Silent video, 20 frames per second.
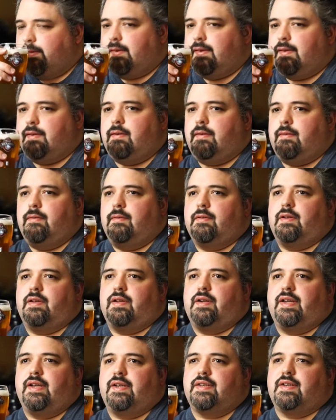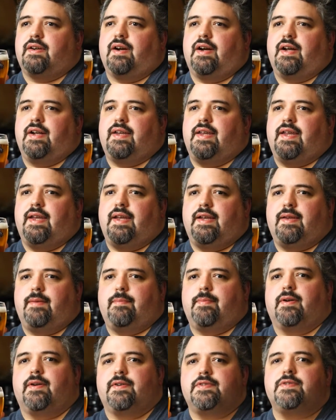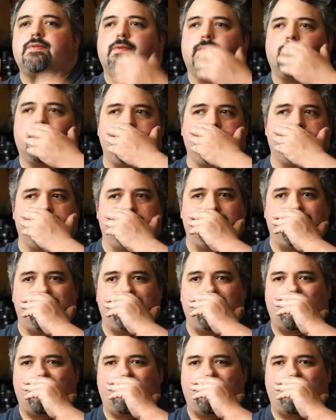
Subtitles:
a little hint of cotton candy, but also grapefruit.